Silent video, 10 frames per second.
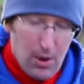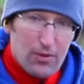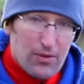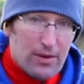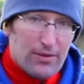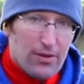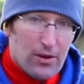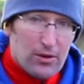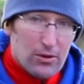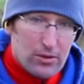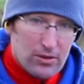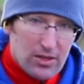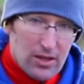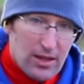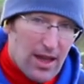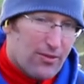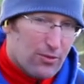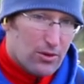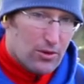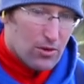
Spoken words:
both very fine hooks. The F1